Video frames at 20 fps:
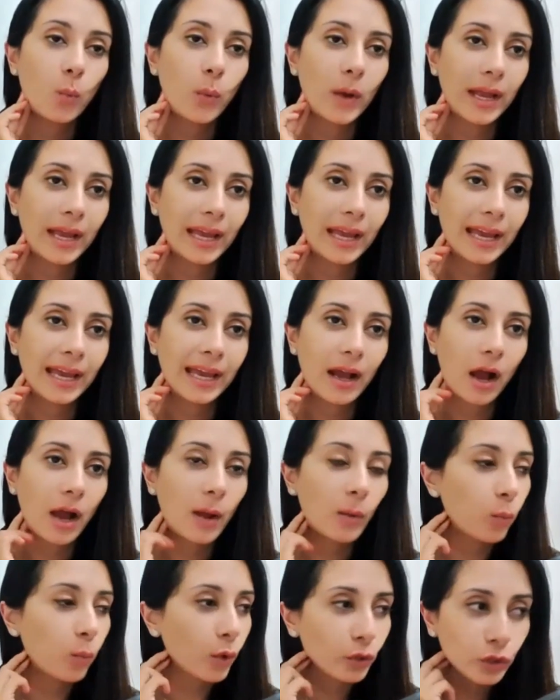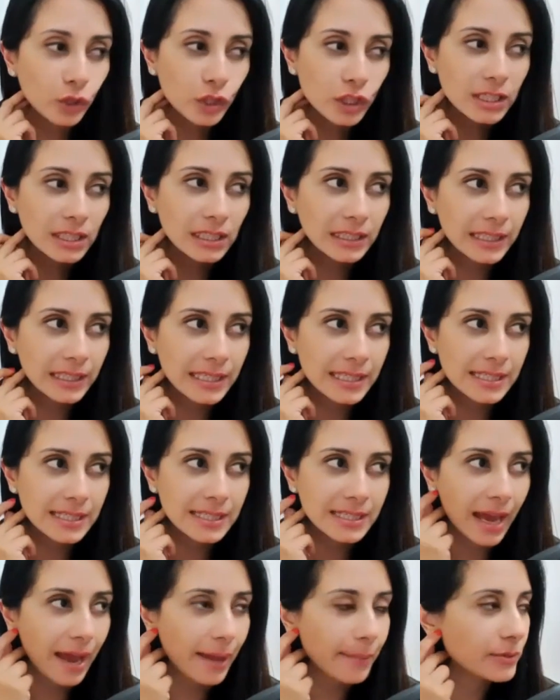where I want you to
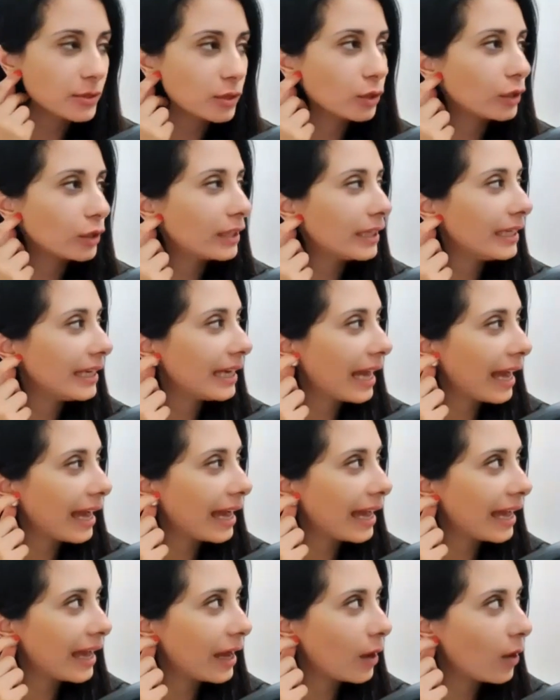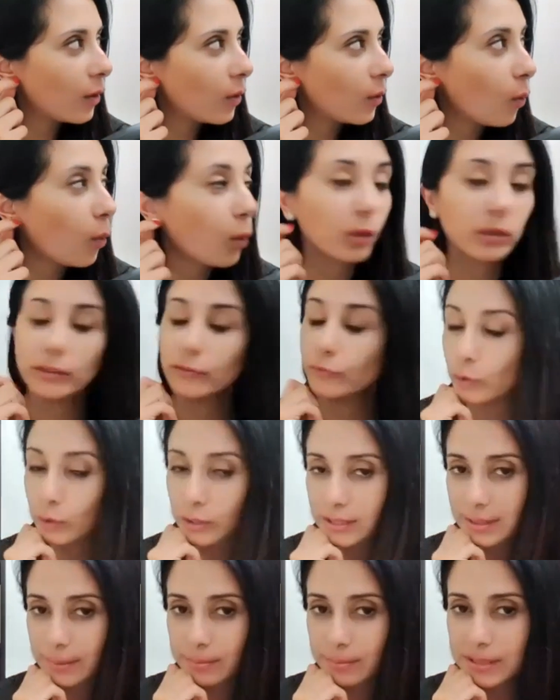list absolutely all of your
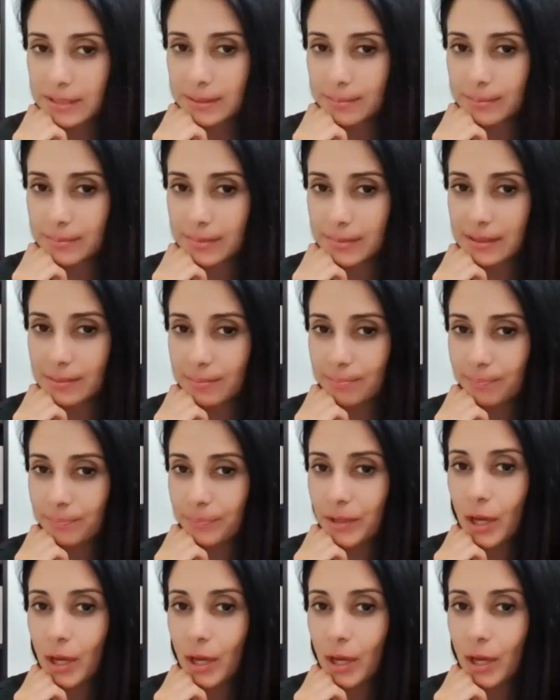symptoms,